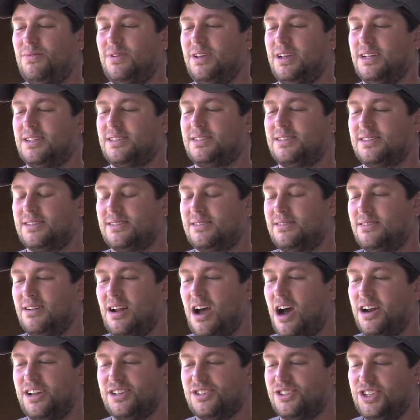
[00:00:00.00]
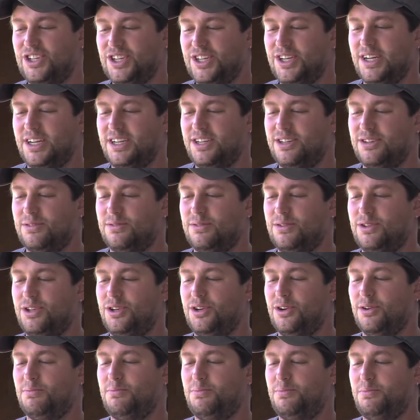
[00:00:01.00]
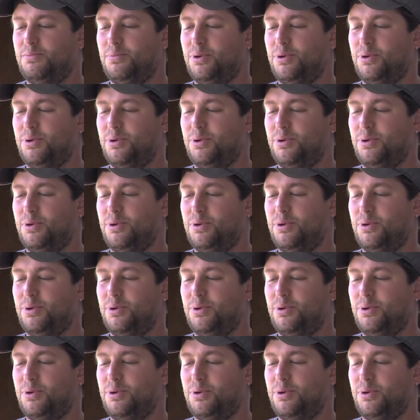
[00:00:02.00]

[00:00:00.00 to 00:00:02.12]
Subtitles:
it's not as good. You're